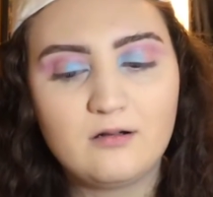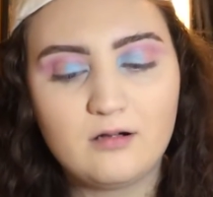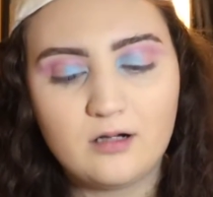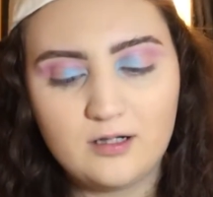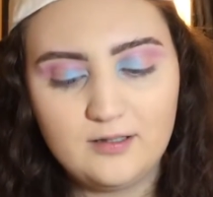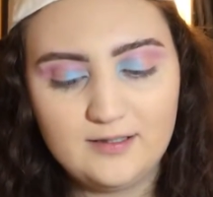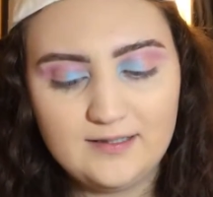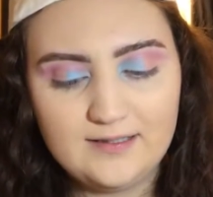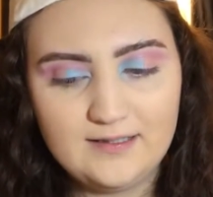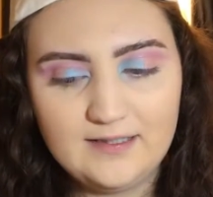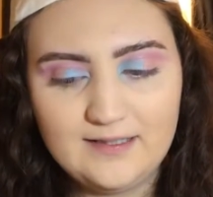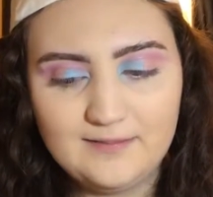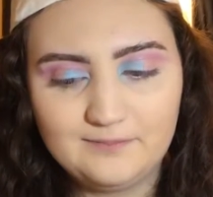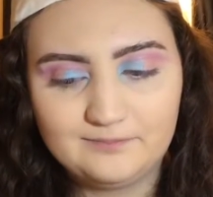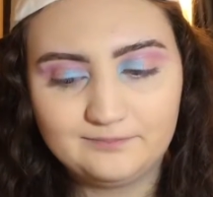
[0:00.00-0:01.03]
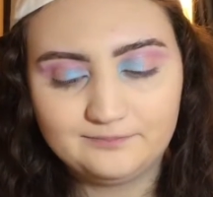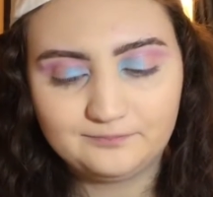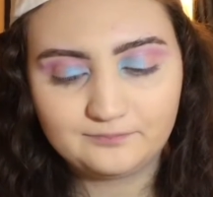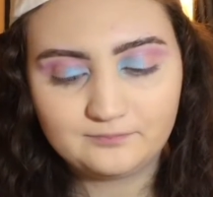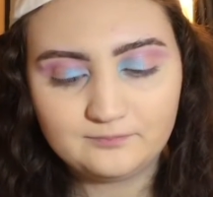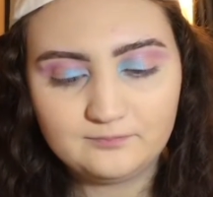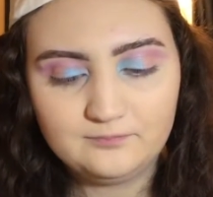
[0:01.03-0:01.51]
Honestly,
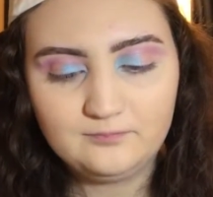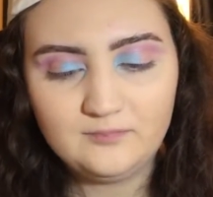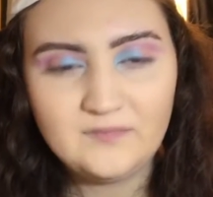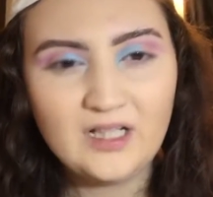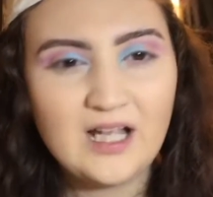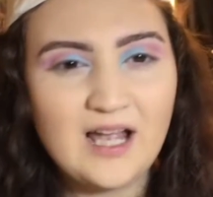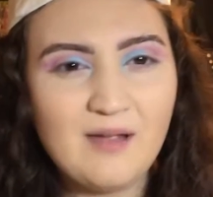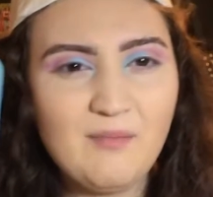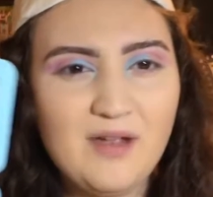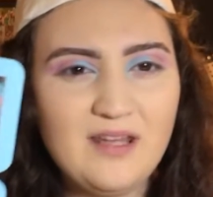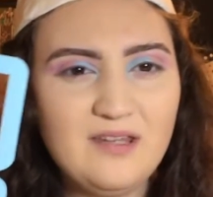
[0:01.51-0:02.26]
I might